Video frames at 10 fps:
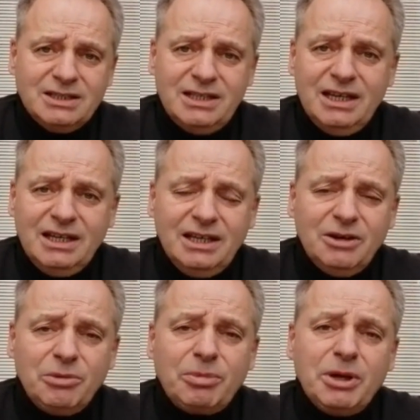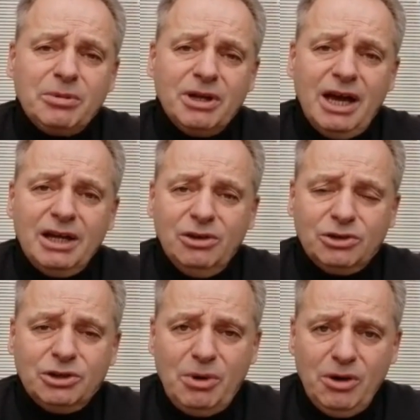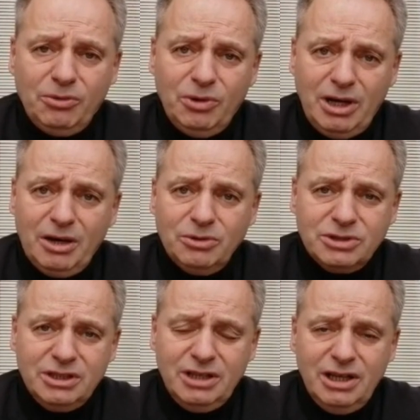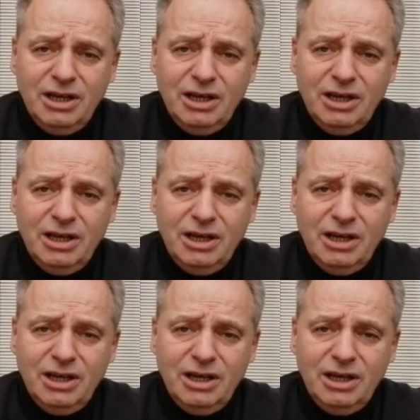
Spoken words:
Certainly, there were people I looked upon when I was